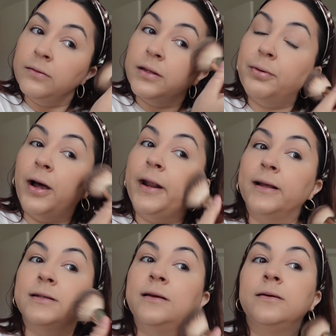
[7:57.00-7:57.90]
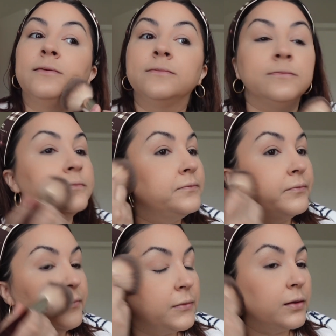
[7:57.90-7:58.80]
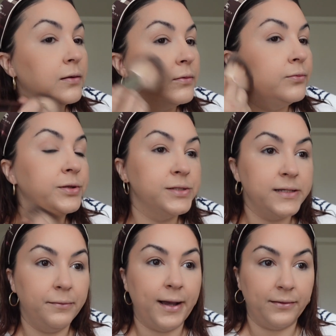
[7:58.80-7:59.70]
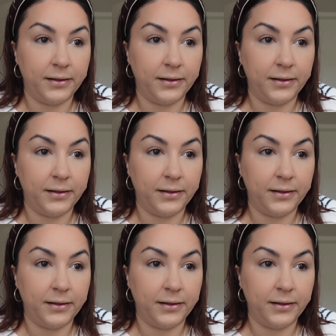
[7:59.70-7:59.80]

the product, which isn't a bad